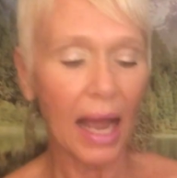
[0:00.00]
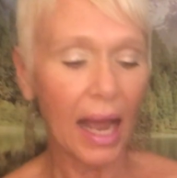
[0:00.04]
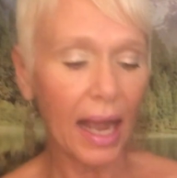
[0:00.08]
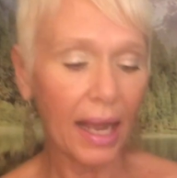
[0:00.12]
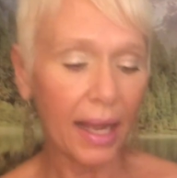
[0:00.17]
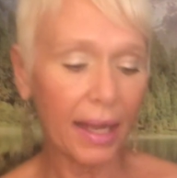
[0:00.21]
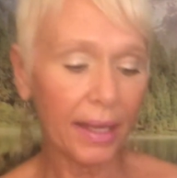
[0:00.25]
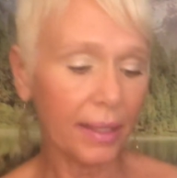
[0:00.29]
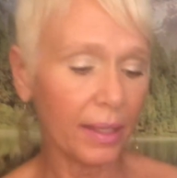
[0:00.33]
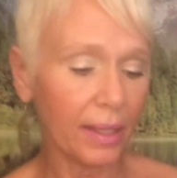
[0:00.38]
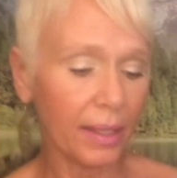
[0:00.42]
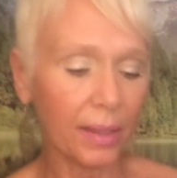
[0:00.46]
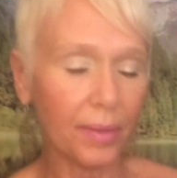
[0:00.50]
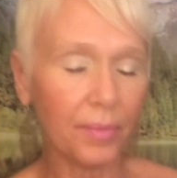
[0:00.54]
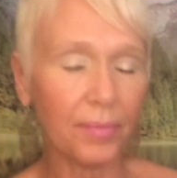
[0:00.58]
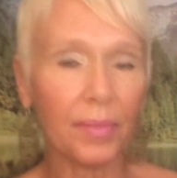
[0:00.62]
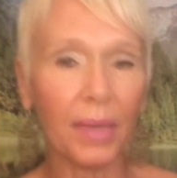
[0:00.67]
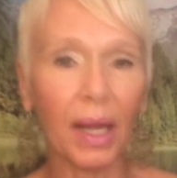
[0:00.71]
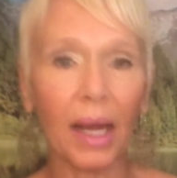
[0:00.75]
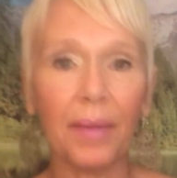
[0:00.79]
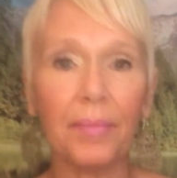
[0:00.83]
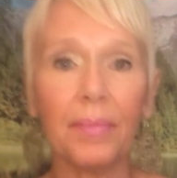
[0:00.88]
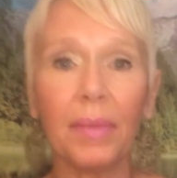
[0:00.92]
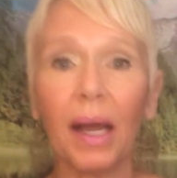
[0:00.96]

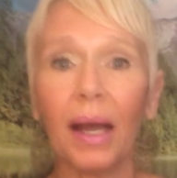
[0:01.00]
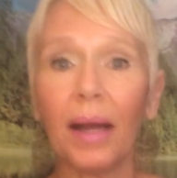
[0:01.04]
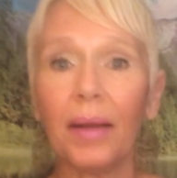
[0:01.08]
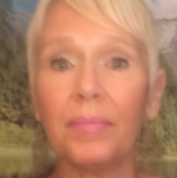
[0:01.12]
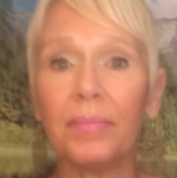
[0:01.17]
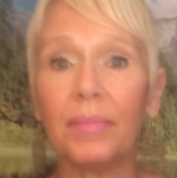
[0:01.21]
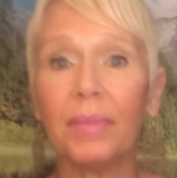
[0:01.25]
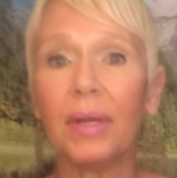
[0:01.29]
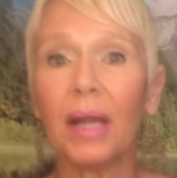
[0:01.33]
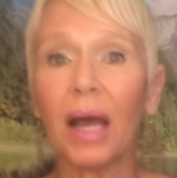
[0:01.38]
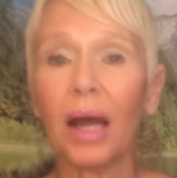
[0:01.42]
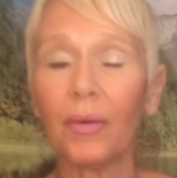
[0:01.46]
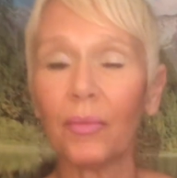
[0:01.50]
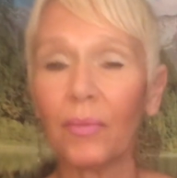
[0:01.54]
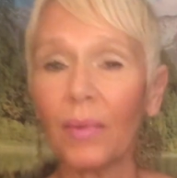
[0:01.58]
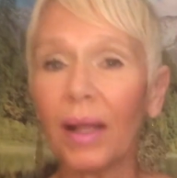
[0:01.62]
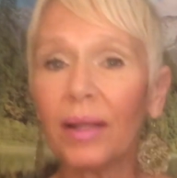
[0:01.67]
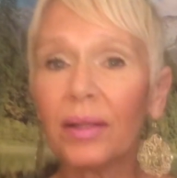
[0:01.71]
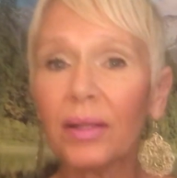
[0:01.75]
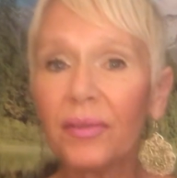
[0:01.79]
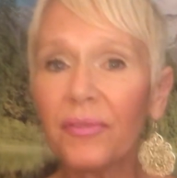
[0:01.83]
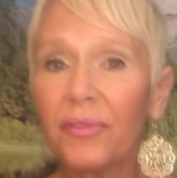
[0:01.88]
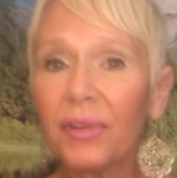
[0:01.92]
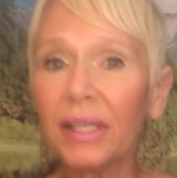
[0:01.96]
I'm not
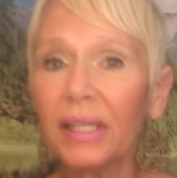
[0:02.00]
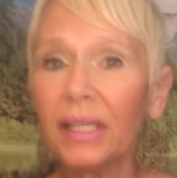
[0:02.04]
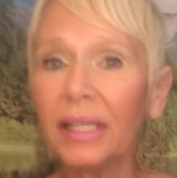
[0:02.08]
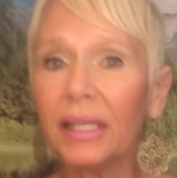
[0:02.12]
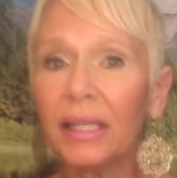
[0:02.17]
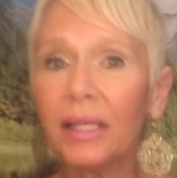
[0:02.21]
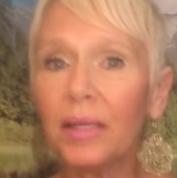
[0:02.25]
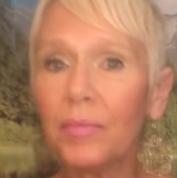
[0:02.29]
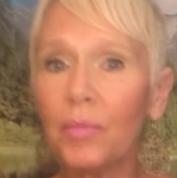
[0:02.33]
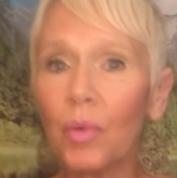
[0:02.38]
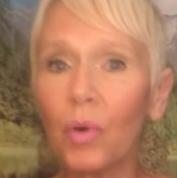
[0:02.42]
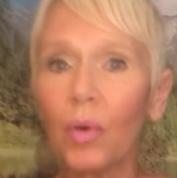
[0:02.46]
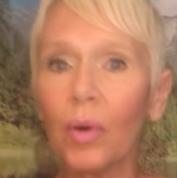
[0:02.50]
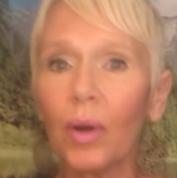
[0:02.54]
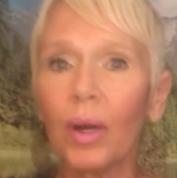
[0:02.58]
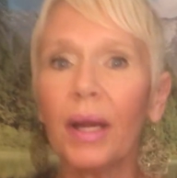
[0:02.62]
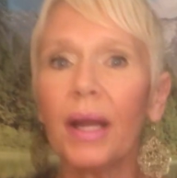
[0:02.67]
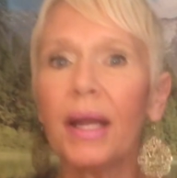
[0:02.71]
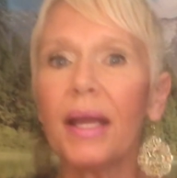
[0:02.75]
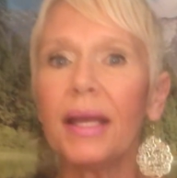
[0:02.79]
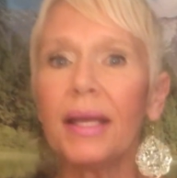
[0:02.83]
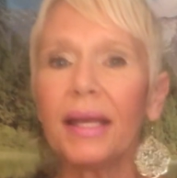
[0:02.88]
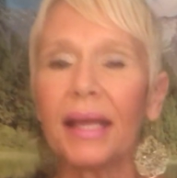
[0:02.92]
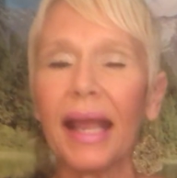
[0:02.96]
relevant anymore.
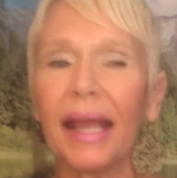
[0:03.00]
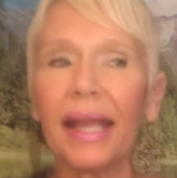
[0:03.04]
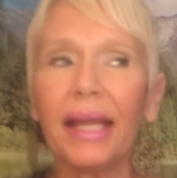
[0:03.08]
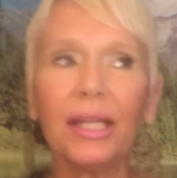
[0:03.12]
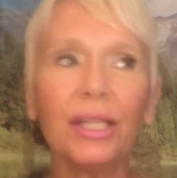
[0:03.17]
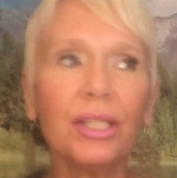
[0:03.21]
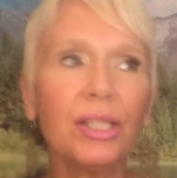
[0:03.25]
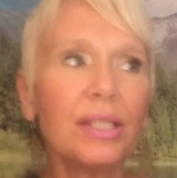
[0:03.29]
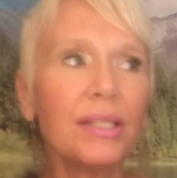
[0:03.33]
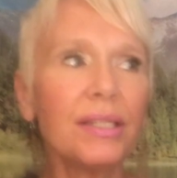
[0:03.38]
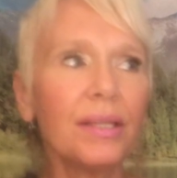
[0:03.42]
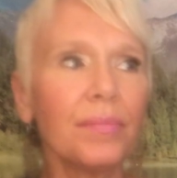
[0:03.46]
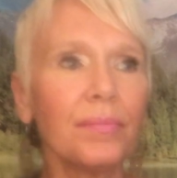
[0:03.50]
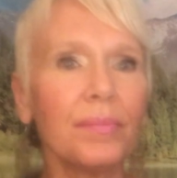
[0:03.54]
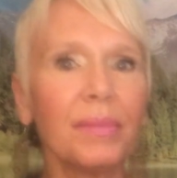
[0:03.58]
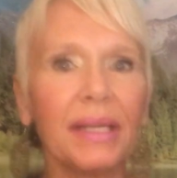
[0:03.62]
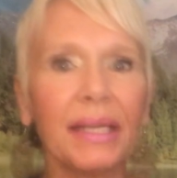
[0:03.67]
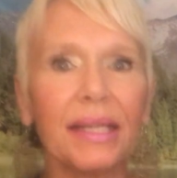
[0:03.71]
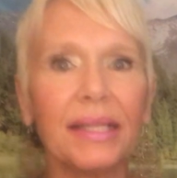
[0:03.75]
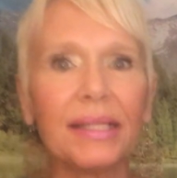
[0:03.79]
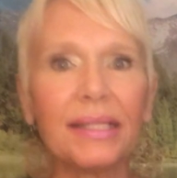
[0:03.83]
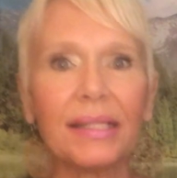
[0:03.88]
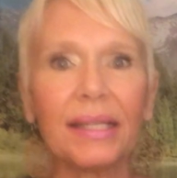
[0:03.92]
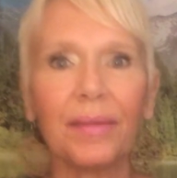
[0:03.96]

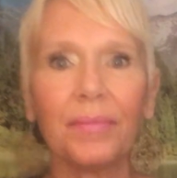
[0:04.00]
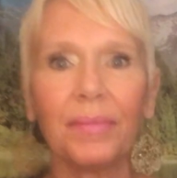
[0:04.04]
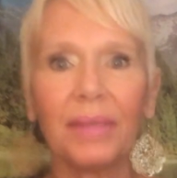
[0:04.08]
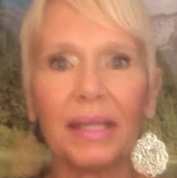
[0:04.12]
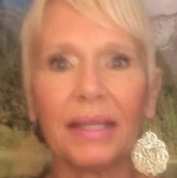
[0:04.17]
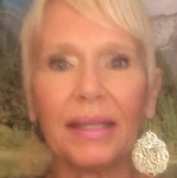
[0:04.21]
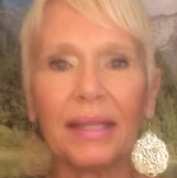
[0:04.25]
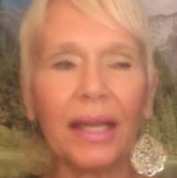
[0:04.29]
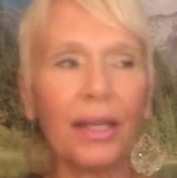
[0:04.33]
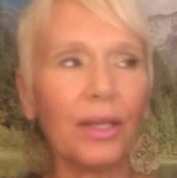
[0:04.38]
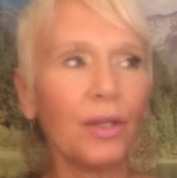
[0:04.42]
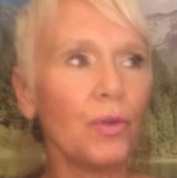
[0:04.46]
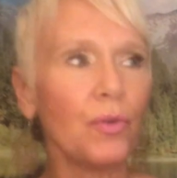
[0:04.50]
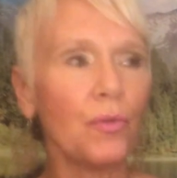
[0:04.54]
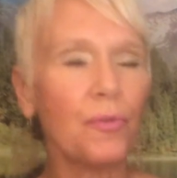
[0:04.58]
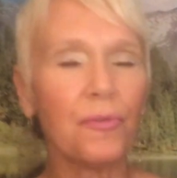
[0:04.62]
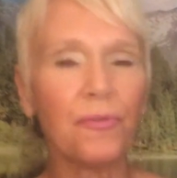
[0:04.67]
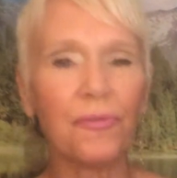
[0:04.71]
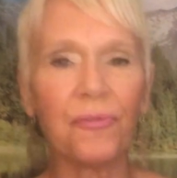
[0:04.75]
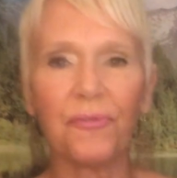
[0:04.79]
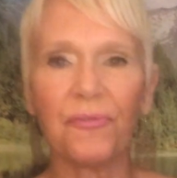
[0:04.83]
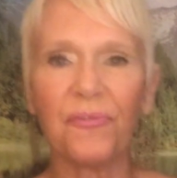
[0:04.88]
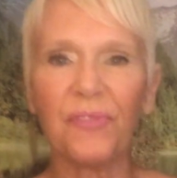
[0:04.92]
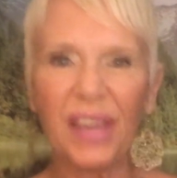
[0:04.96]
Ageism is something that you
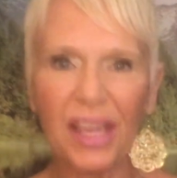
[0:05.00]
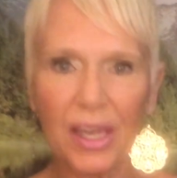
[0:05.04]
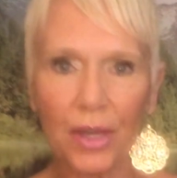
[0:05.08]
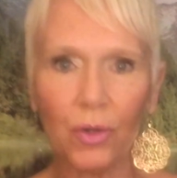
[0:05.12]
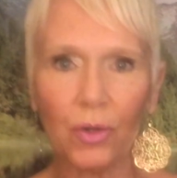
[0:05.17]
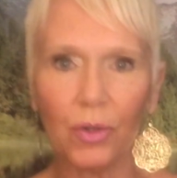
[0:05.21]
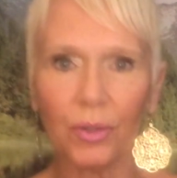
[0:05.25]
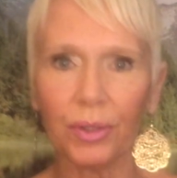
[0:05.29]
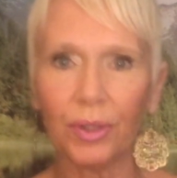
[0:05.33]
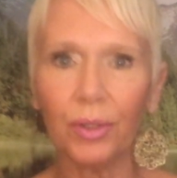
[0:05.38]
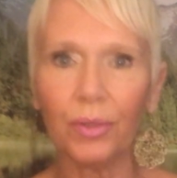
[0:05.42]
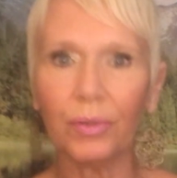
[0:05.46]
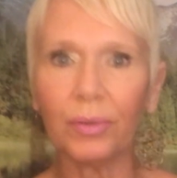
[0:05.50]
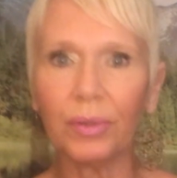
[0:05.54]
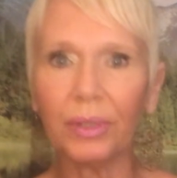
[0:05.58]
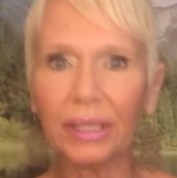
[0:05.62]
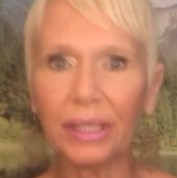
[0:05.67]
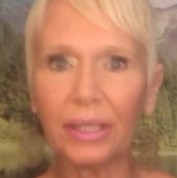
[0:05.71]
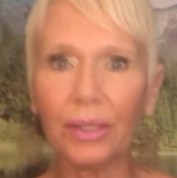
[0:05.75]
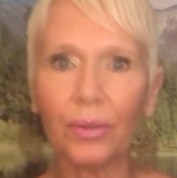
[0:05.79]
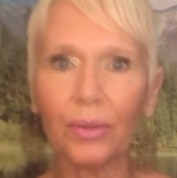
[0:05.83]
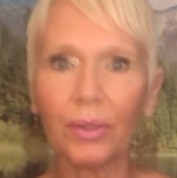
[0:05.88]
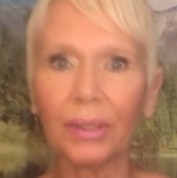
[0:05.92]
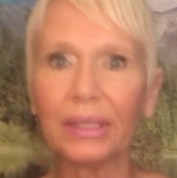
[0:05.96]
feel. You
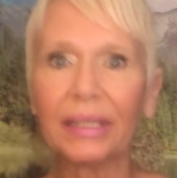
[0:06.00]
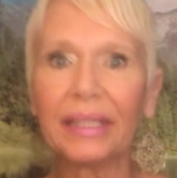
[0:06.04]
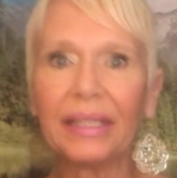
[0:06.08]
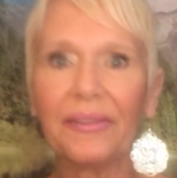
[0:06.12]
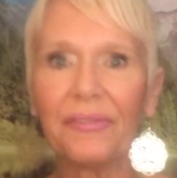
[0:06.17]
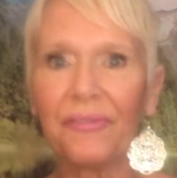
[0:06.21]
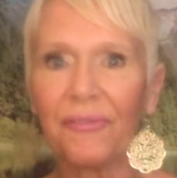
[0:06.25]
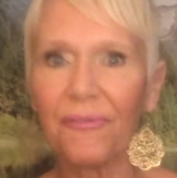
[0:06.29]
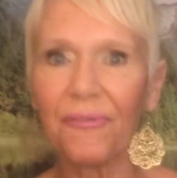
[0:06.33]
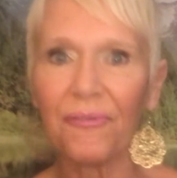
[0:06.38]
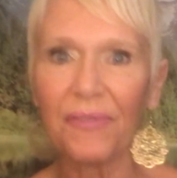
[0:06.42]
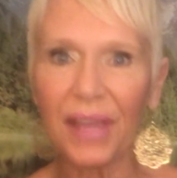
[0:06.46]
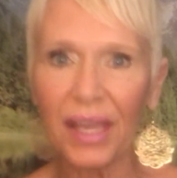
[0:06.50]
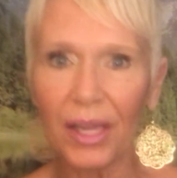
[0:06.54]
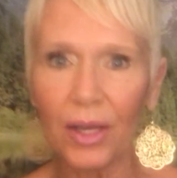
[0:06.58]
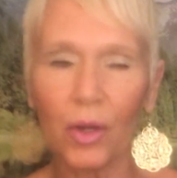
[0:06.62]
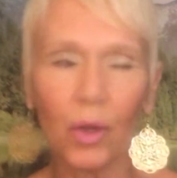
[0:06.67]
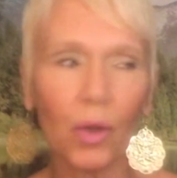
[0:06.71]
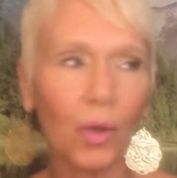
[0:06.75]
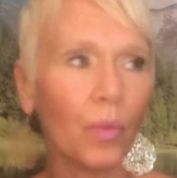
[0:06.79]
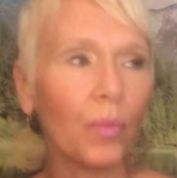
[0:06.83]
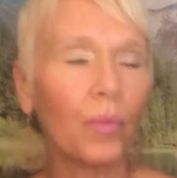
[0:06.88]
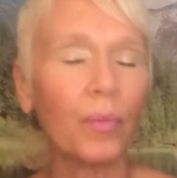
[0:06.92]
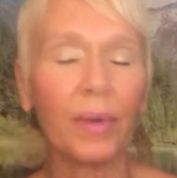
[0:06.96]
literally
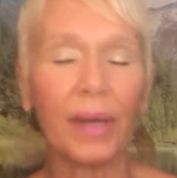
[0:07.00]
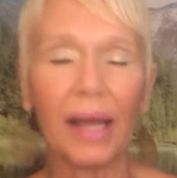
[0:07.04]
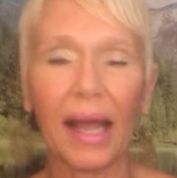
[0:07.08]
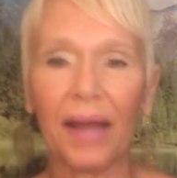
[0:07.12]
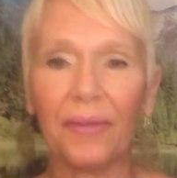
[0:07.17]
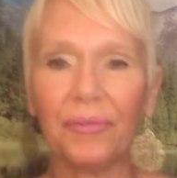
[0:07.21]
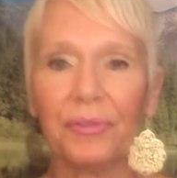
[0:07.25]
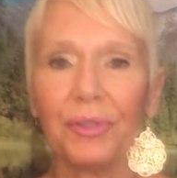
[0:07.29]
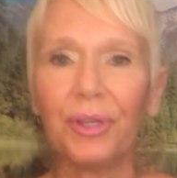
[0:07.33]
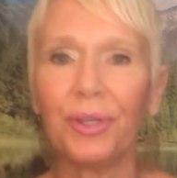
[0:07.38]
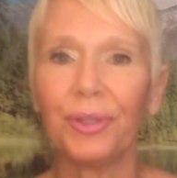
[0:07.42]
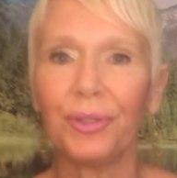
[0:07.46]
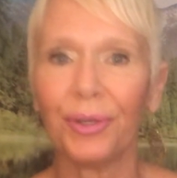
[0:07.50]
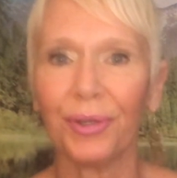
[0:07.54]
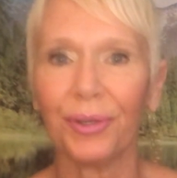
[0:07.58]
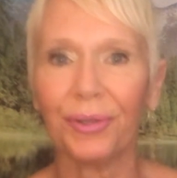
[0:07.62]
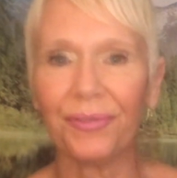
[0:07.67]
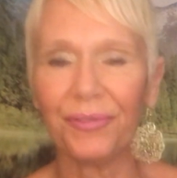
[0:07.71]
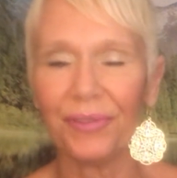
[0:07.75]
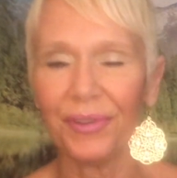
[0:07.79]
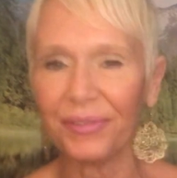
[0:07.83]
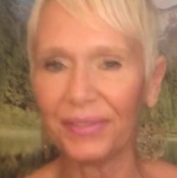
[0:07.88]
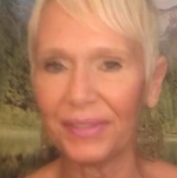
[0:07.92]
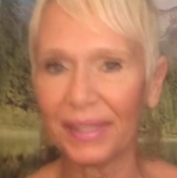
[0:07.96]
feel after you
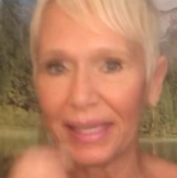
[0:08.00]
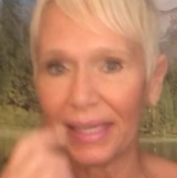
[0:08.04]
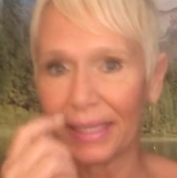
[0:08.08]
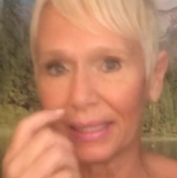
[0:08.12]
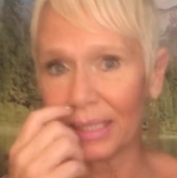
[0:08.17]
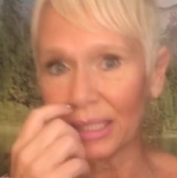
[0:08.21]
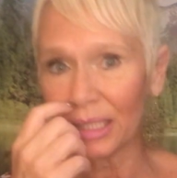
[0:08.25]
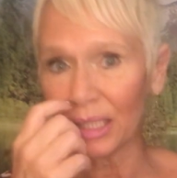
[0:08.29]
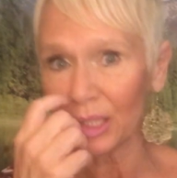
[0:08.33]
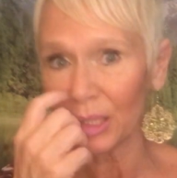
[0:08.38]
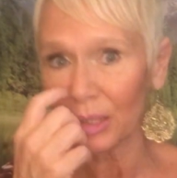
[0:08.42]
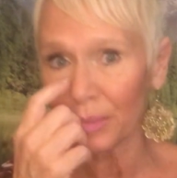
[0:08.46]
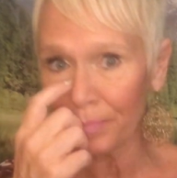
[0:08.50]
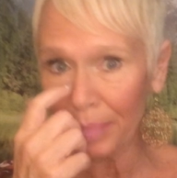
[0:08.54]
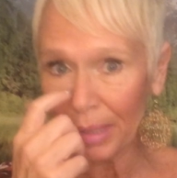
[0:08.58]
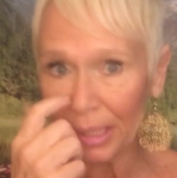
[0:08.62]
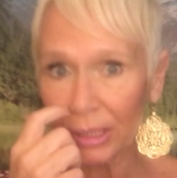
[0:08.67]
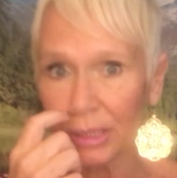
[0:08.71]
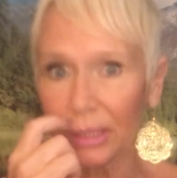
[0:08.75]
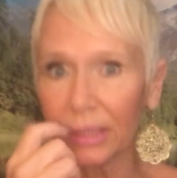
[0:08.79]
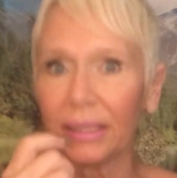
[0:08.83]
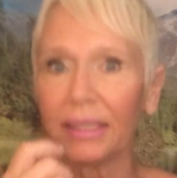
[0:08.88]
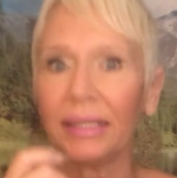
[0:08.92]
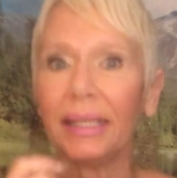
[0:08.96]
turn 50, and
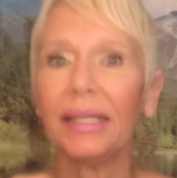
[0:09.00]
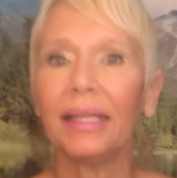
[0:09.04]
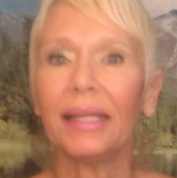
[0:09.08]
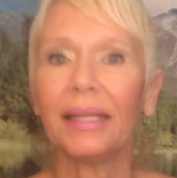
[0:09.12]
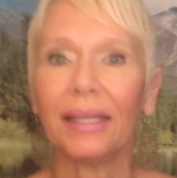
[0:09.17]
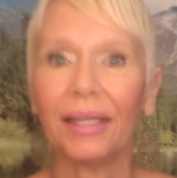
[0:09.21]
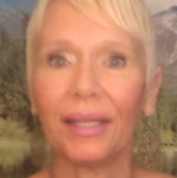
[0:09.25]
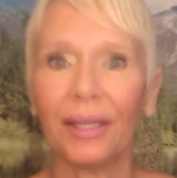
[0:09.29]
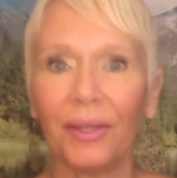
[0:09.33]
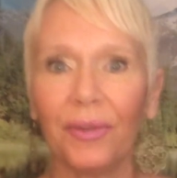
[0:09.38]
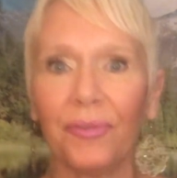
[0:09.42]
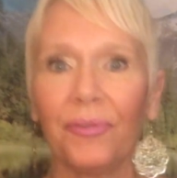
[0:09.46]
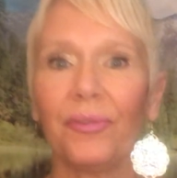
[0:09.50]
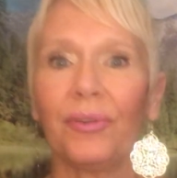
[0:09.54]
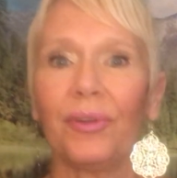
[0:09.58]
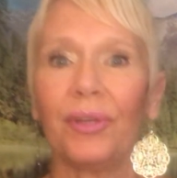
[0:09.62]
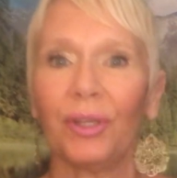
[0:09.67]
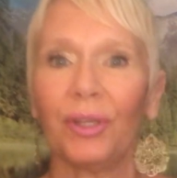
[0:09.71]
especially if